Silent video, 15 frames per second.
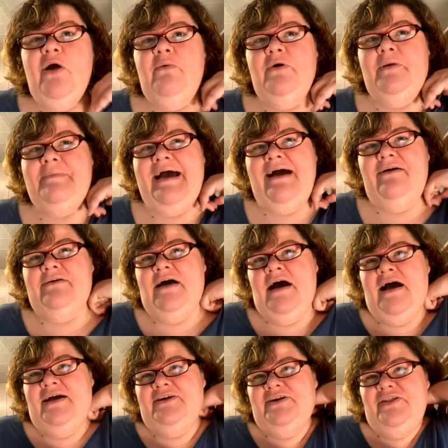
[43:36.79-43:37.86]
We're about
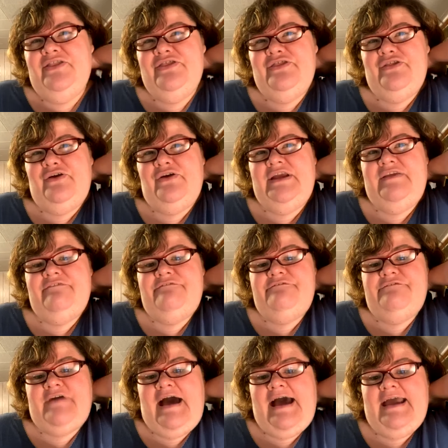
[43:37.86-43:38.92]

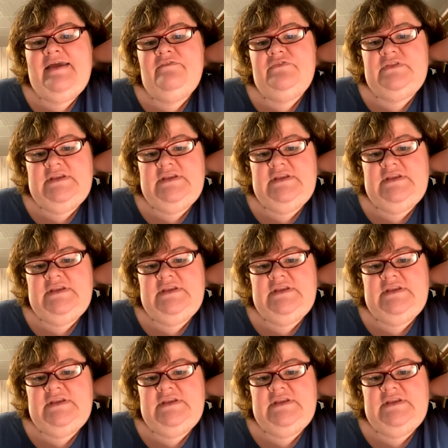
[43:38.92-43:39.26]
135